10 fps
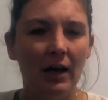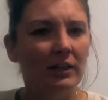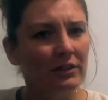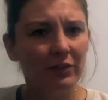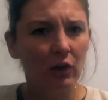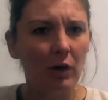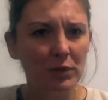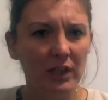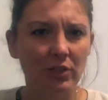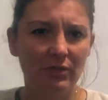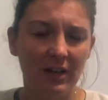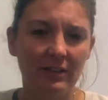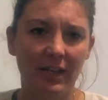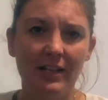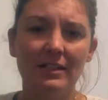different objects around
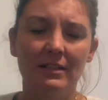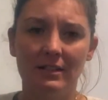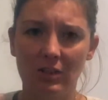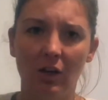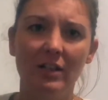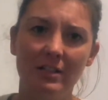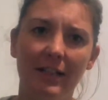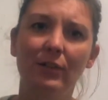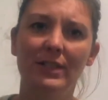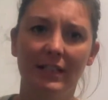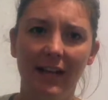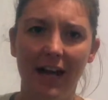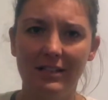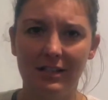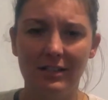us, solids, liquids and
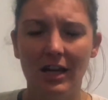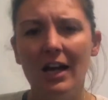gases,